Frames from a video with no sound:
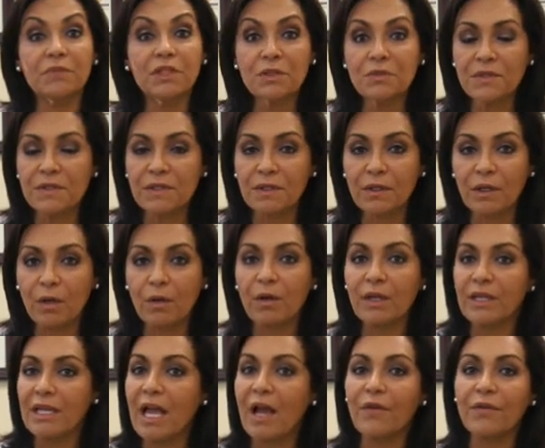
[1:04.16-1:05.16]
years ago,
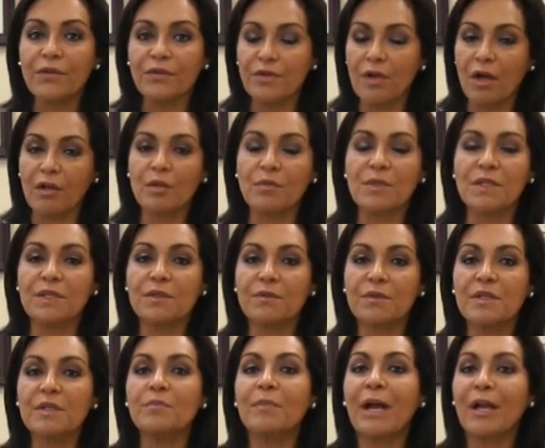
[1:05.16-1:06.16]
and now their documents are
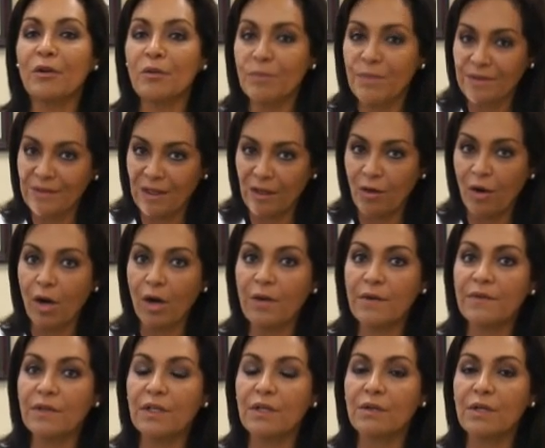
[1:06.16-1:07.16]
expired, but they are
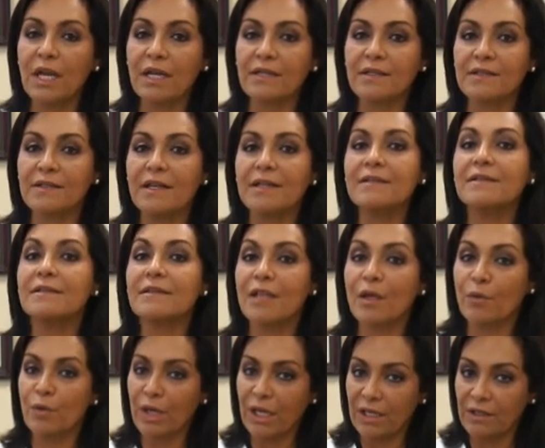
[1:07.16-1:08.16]
in the United States and
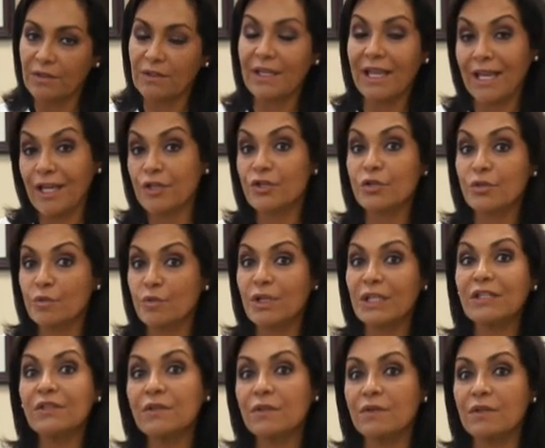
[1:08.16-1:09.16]
they entered
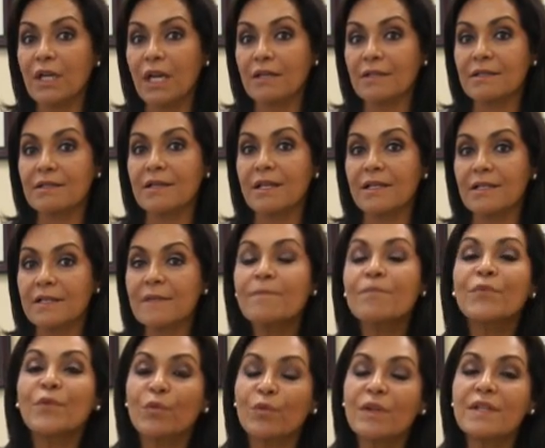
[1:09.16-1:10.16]
into the United States
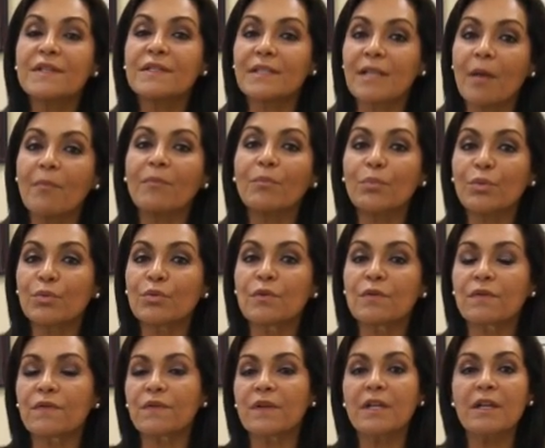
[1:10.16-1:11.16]
with some
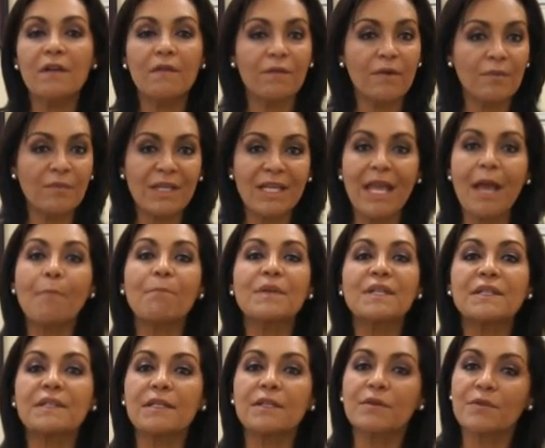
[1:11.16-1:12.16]
proof from the
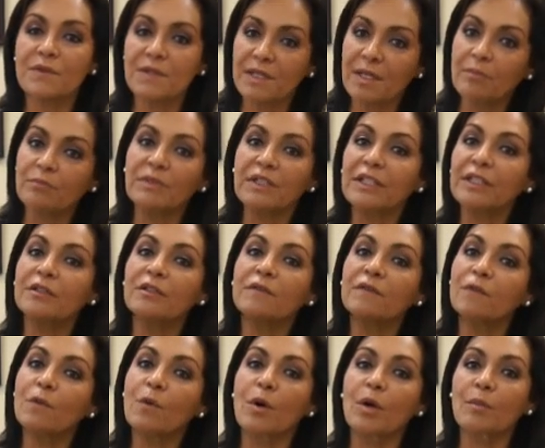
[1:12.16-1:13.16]
embassy or some legal
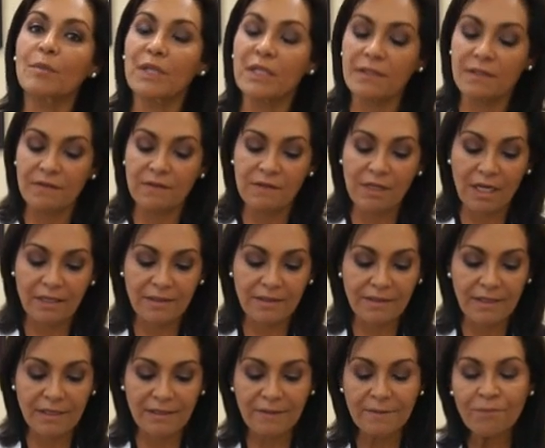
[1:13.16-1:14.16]
form into the United
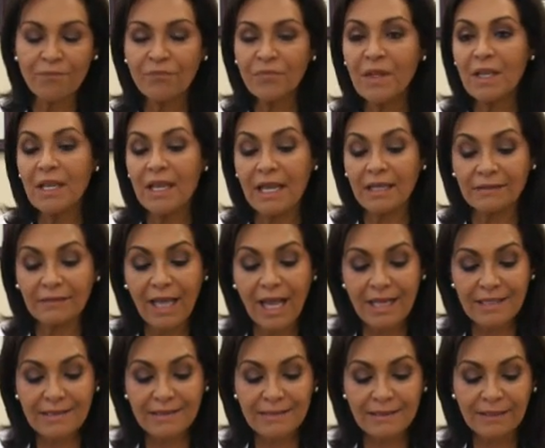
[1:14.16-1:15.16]
States. And
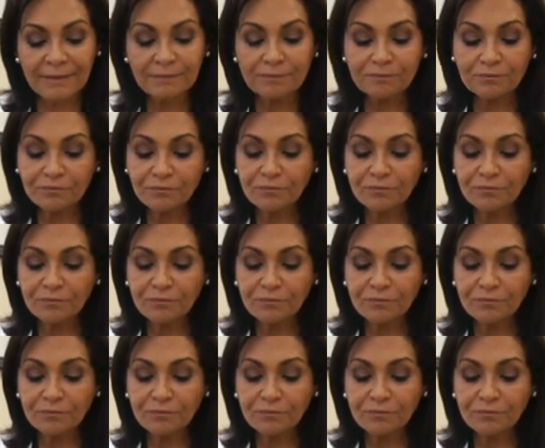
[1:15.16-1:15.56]
lastly,